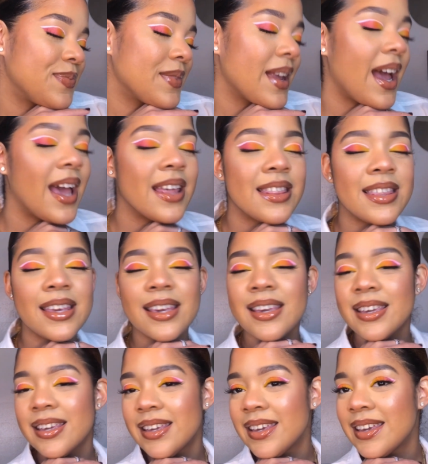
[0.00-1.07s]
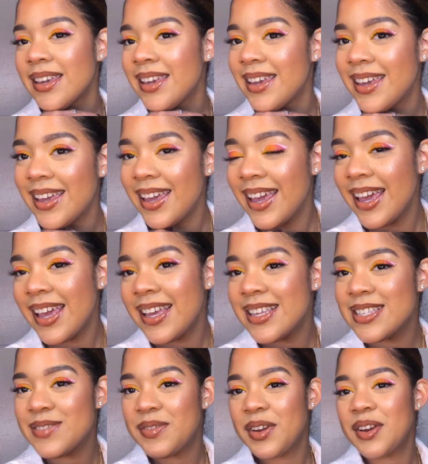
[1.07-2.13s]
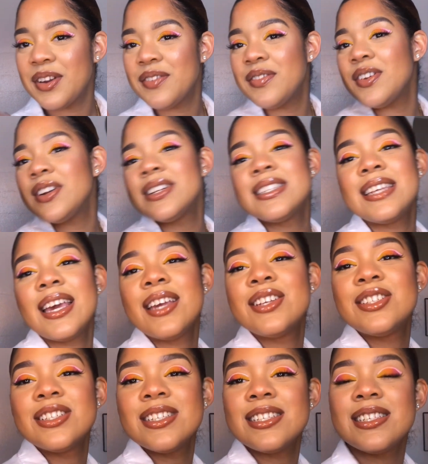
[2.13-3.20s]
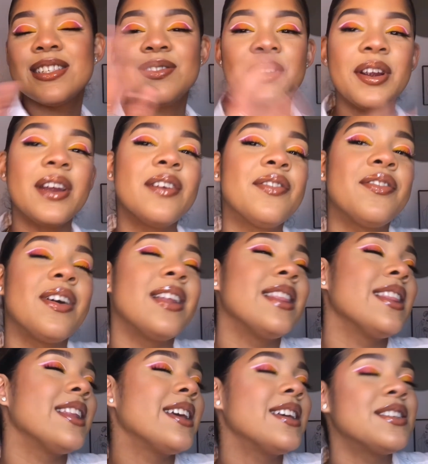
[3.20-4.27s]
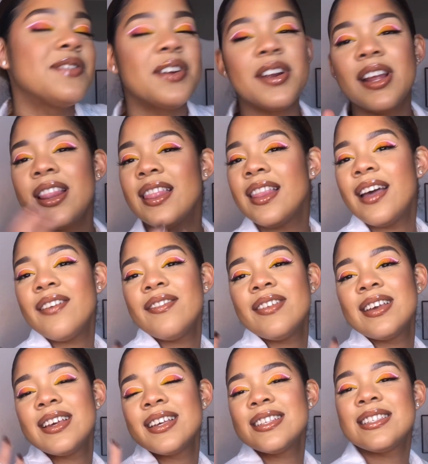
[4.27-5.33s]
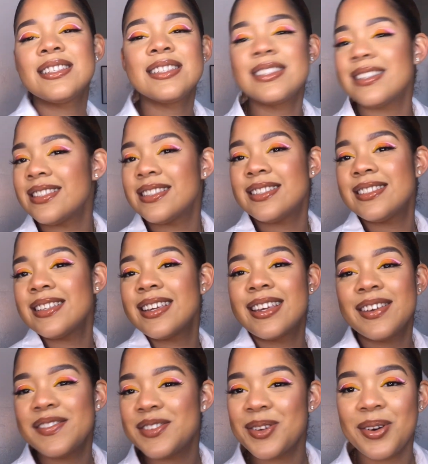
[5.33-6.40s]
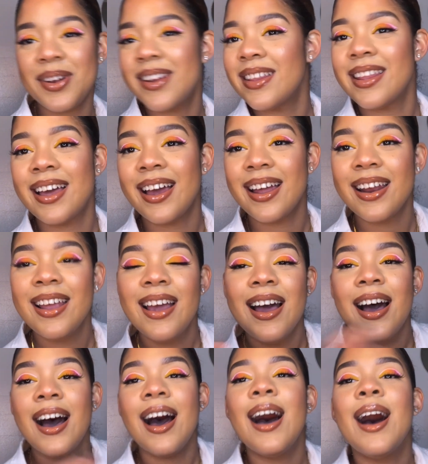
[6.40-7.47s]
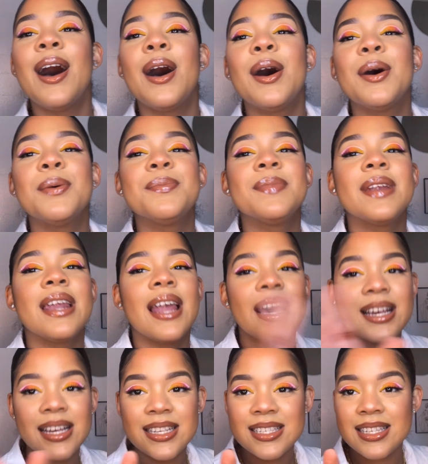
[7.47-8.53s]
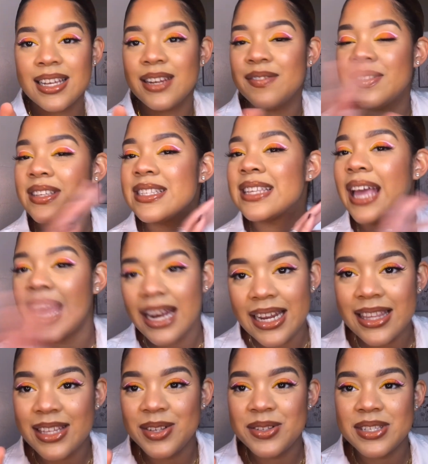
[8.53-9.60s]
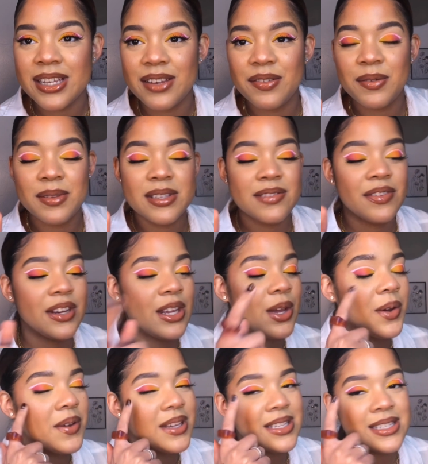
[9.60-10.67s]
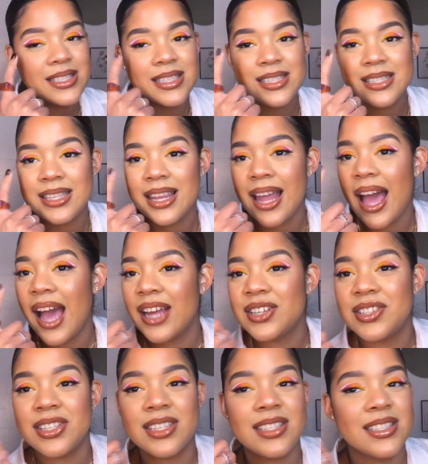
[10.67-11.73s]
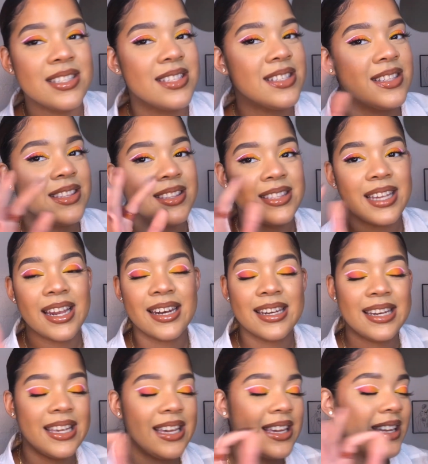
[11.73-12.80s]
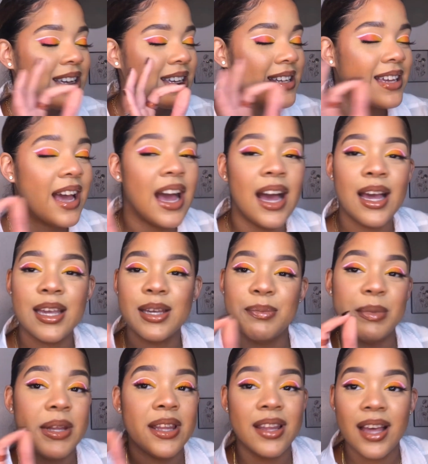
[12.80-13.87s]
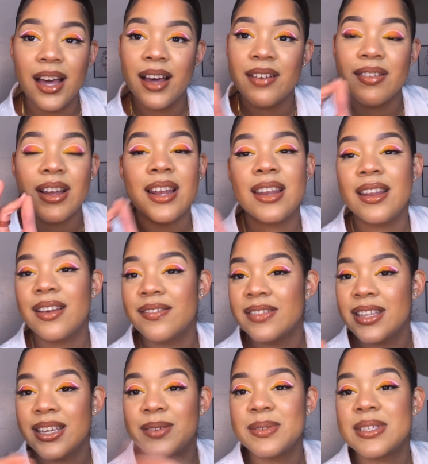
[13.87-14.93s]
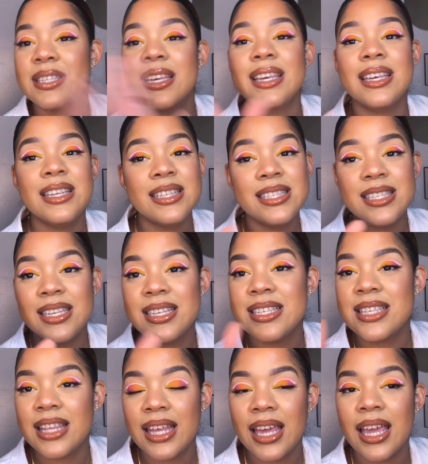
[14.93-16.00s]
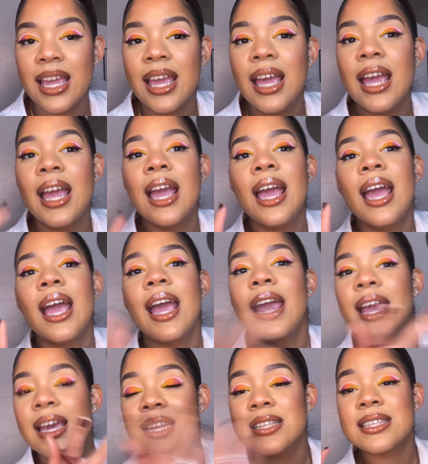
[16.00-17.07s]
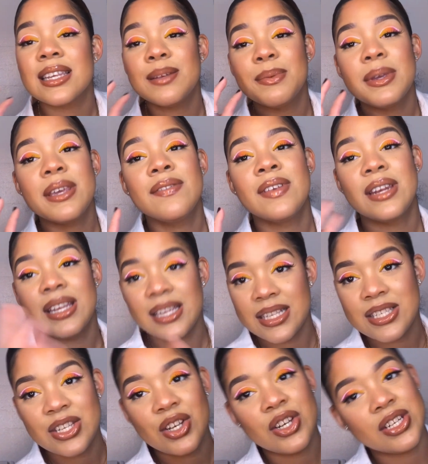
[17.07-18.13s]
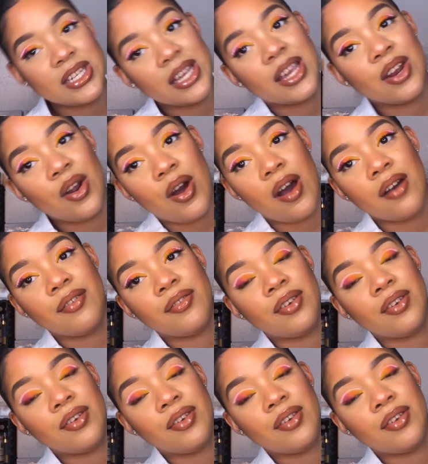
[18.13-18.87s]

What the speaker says: I think it's very flirtatious, it's very friendly, it's very loving, it gives all of that. Like I said, if there's anything you're taking from this video is these lashes technique. I am in love. I loved it. It was the easiest thing, and it's gonna be even easier to take it off.